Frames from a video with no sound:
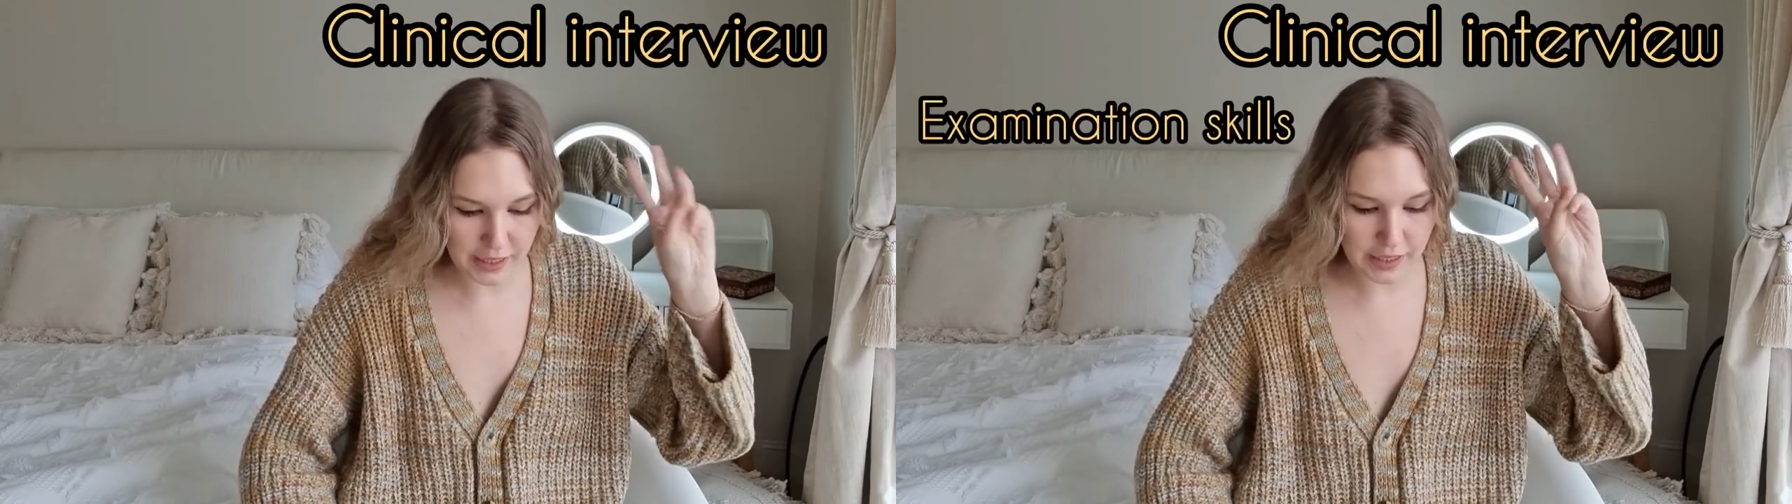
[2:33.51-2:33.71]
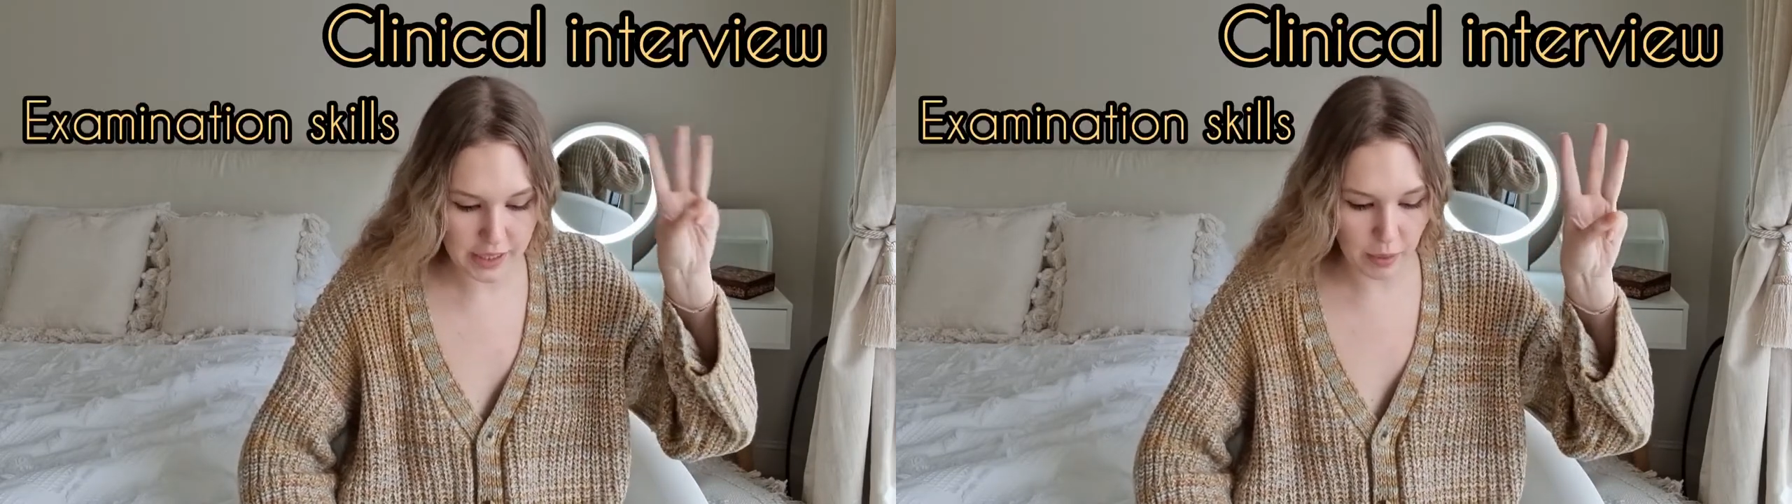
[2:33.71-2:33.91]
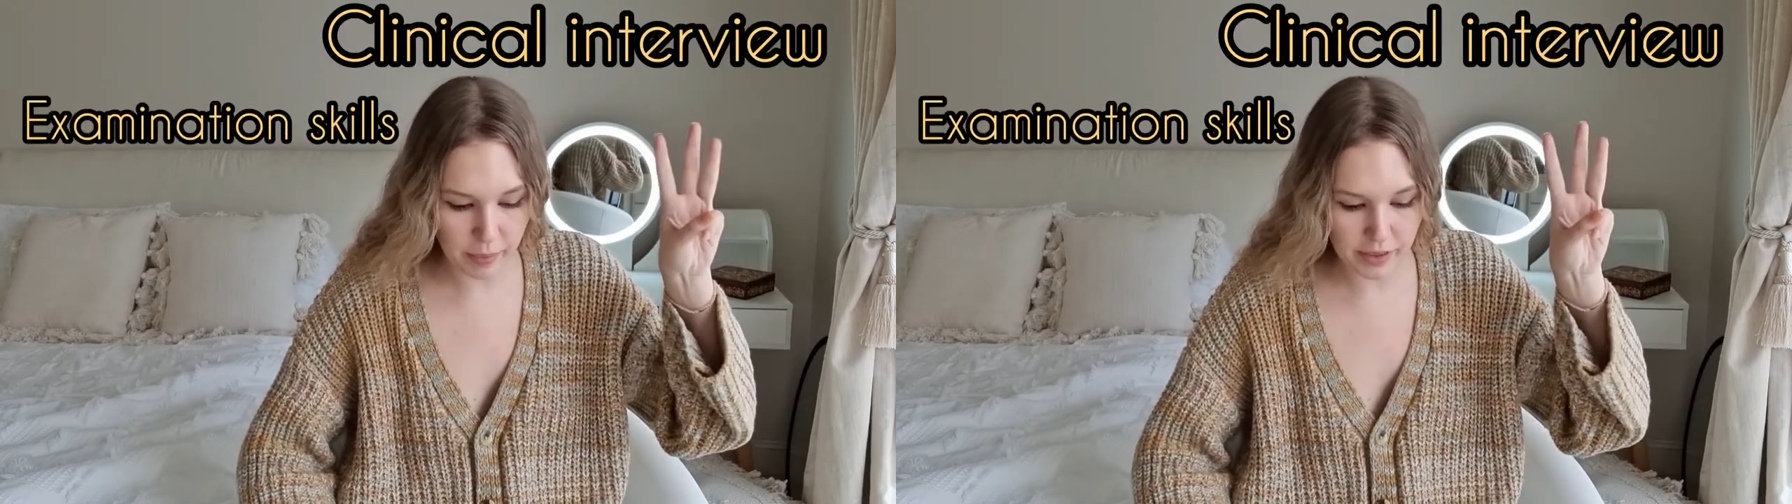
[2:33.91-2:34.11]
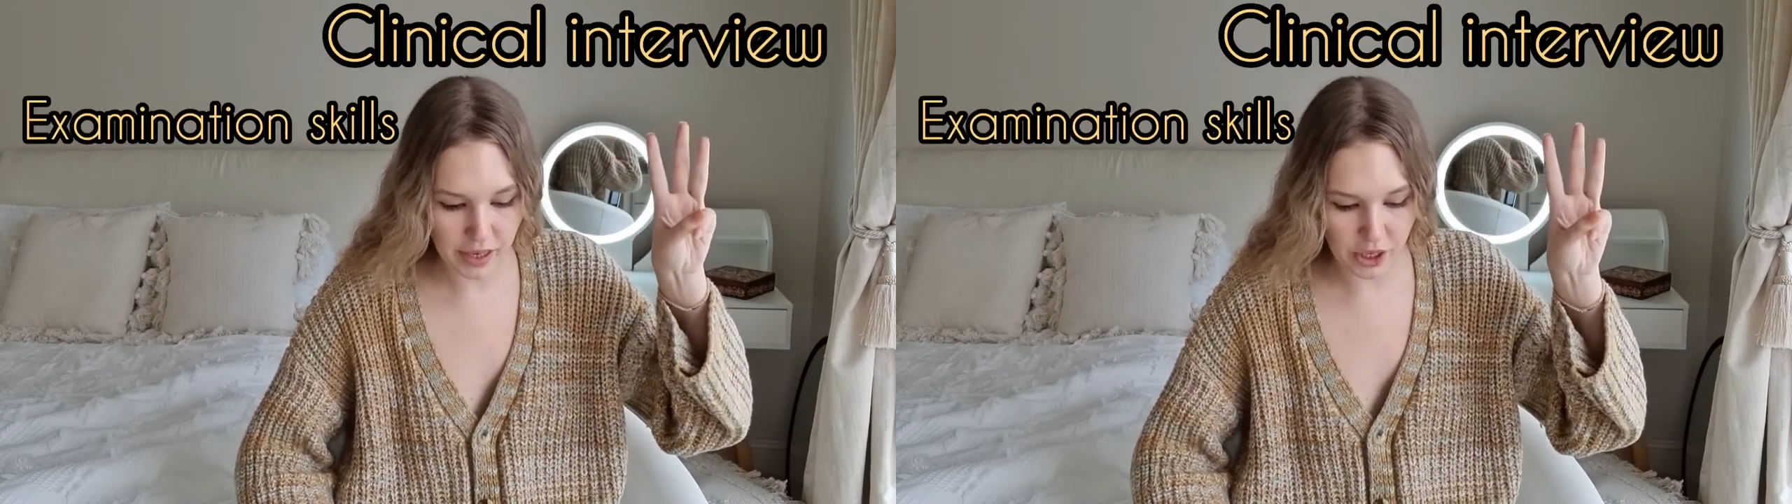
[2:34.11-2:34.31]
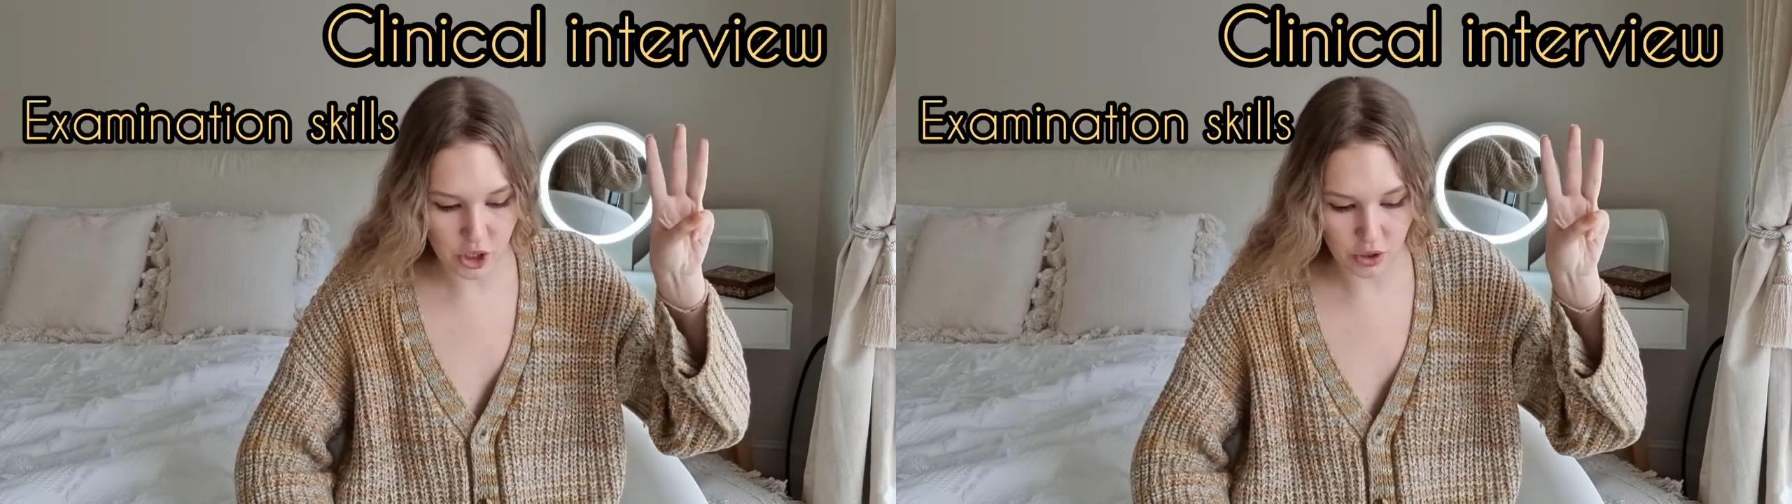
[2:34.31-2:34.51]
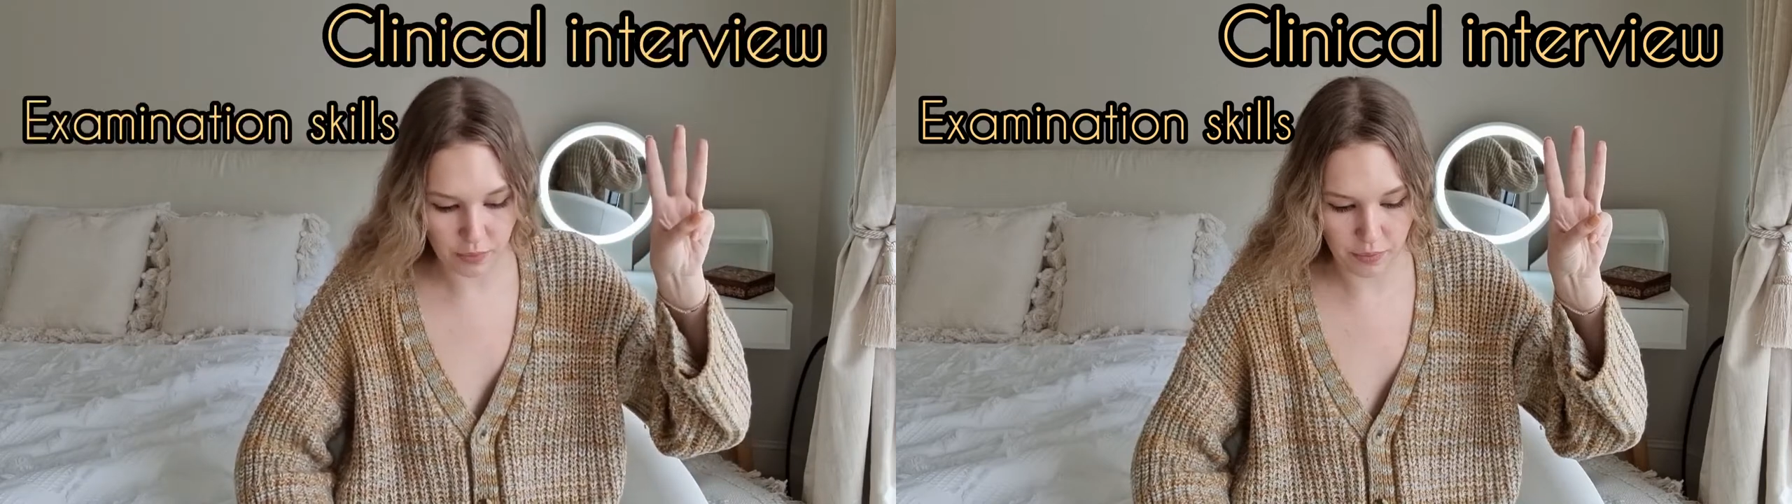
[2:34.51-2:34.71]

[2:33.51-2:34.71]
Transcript: interpretation of